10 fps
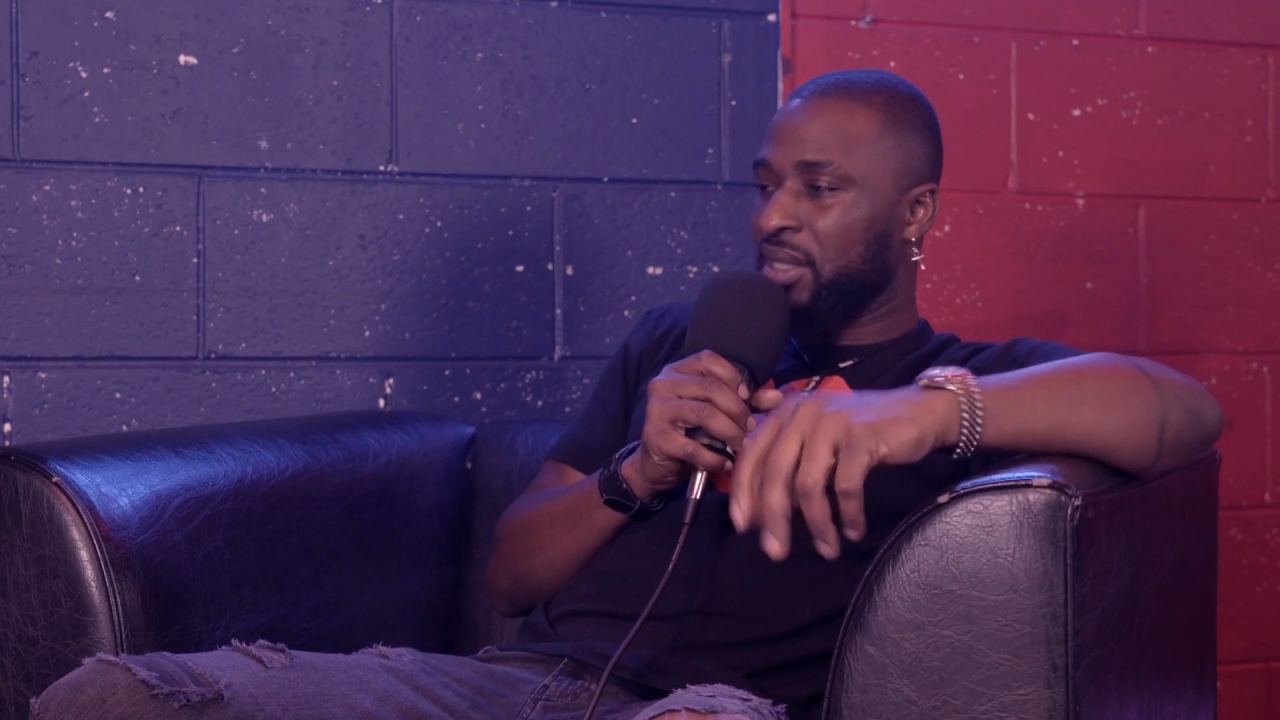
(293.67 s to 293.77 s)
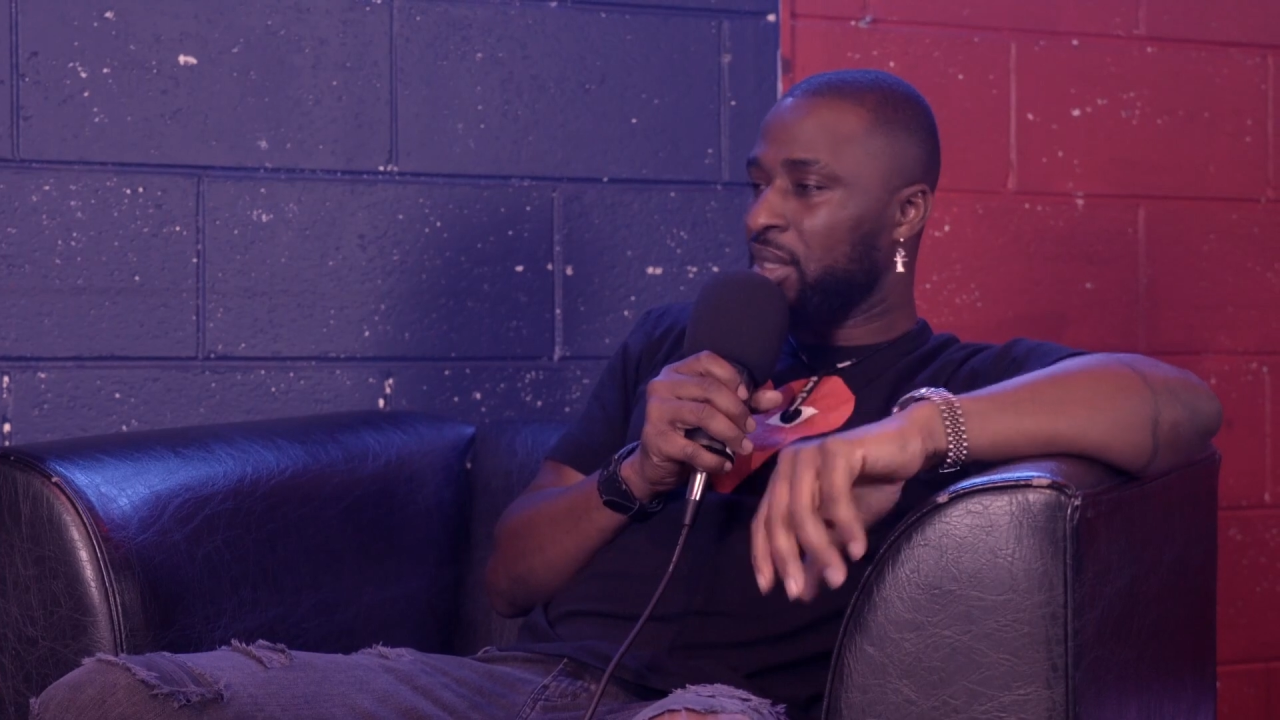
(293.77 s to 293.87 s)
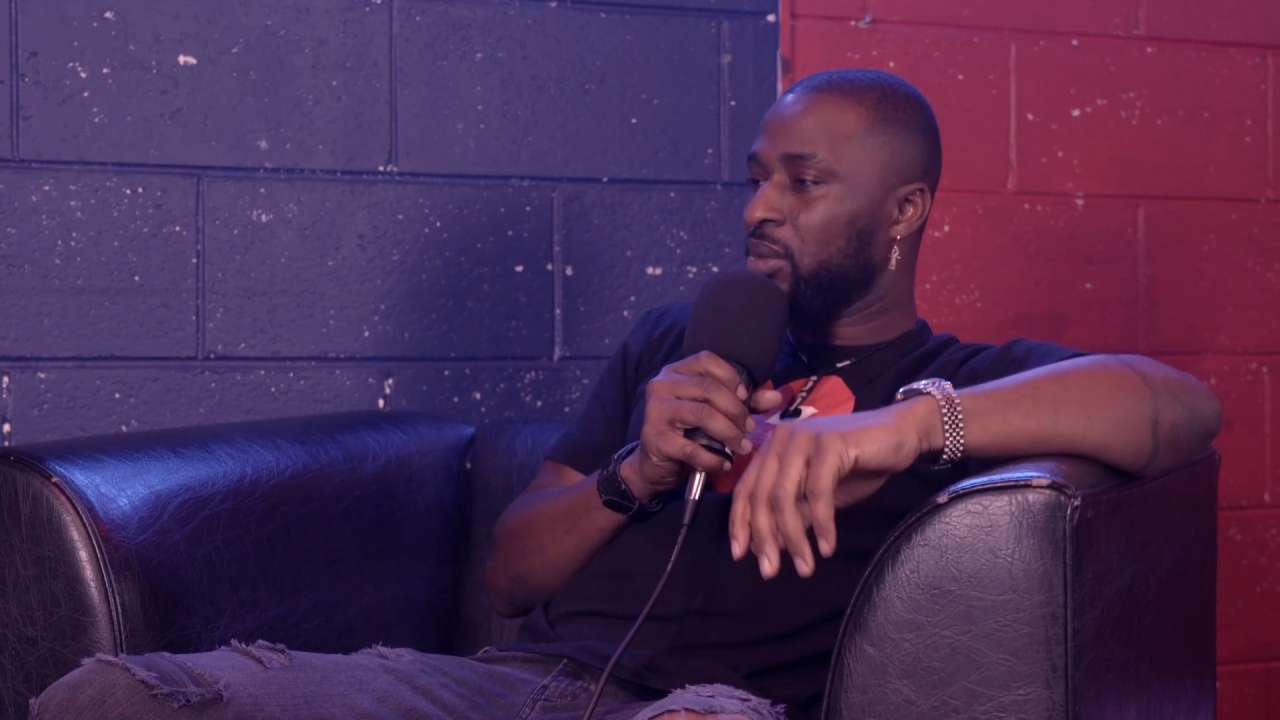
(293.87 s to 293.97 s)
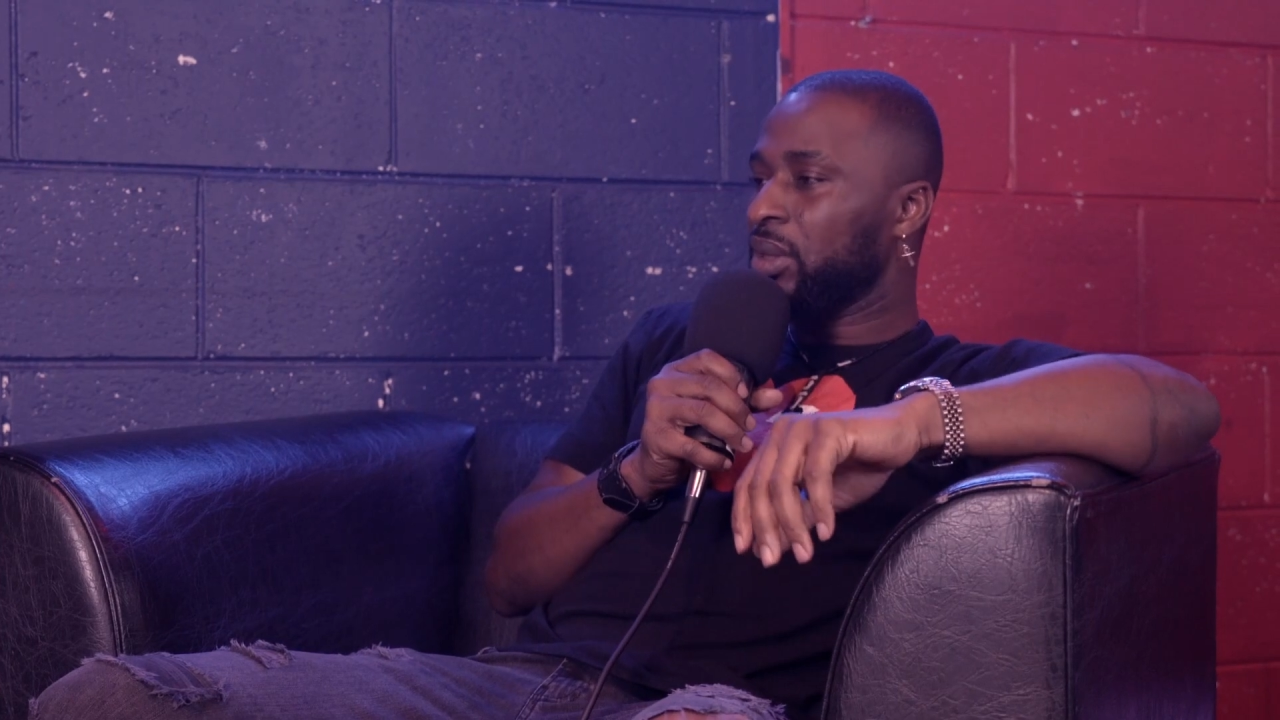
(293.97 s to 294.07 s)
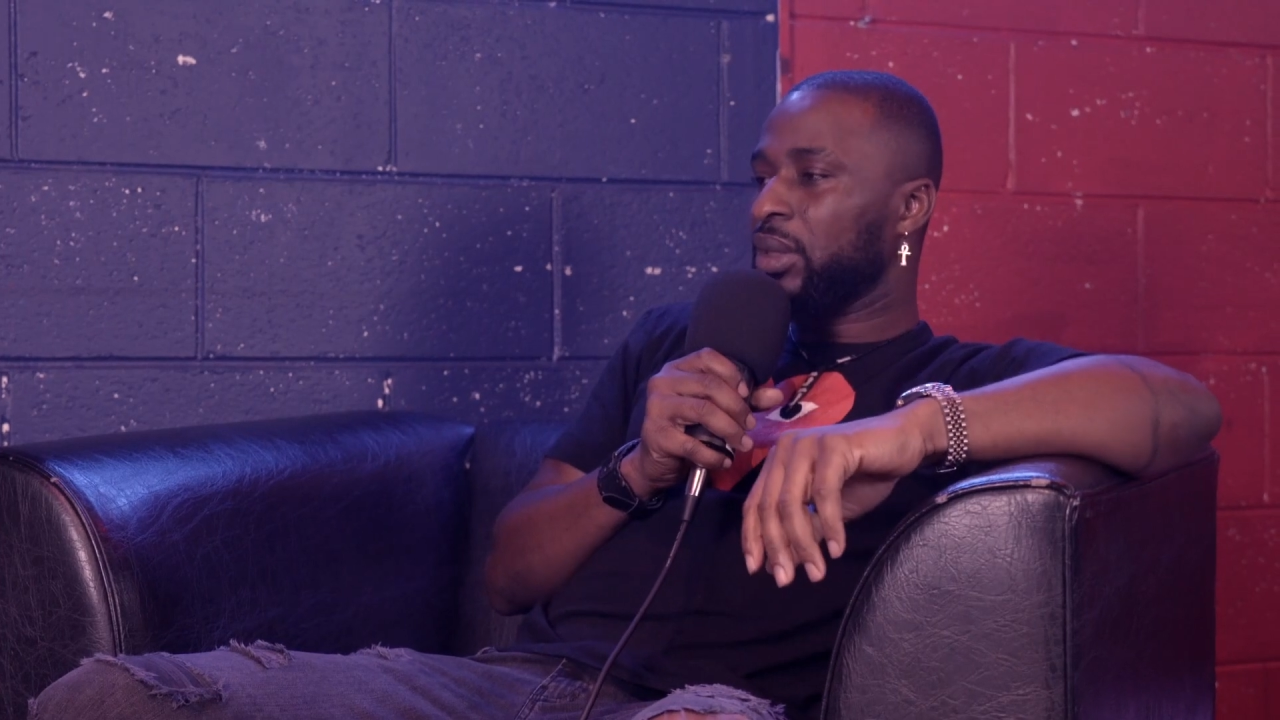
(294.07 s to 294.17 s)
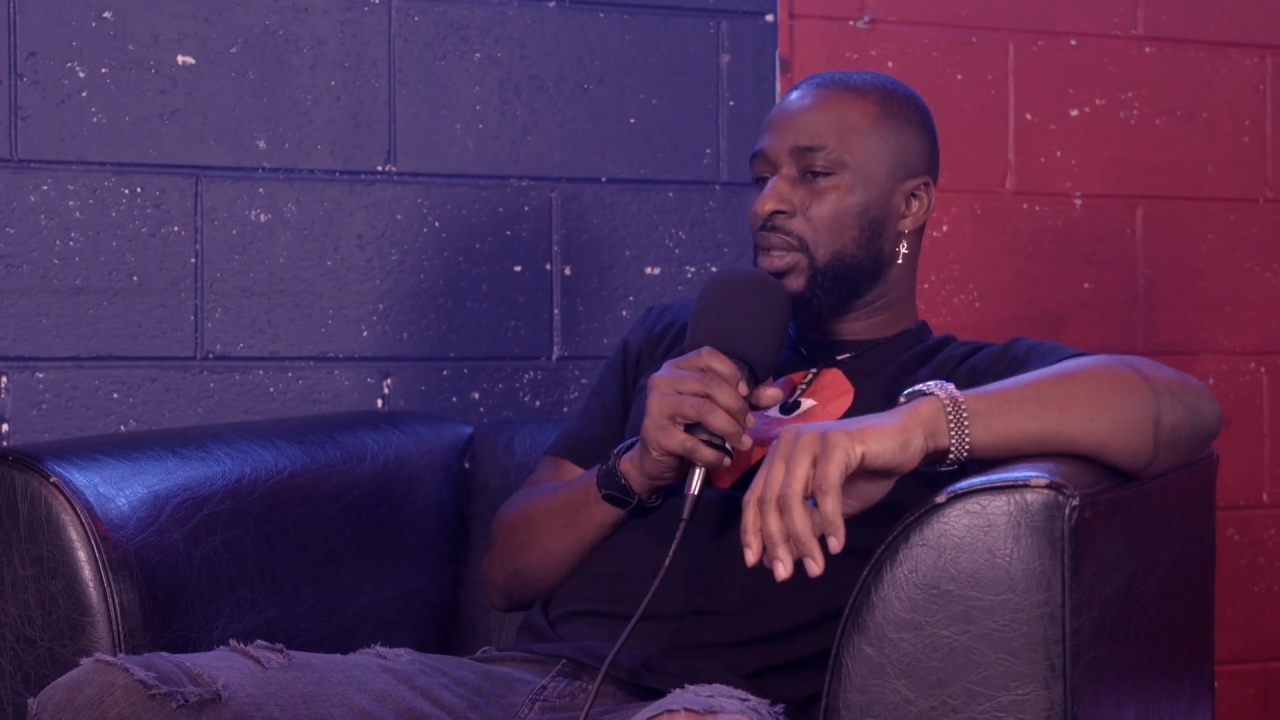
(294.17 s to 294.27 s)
now.